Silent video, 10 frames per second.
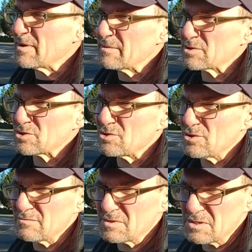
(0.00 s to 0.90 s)
my
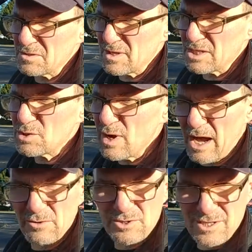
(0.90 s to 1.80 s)
motorhome to a new
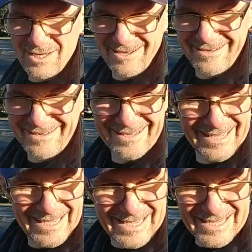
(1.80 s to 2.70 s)
house,
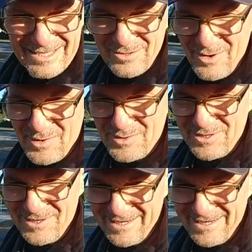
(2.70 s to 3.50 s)
new owner,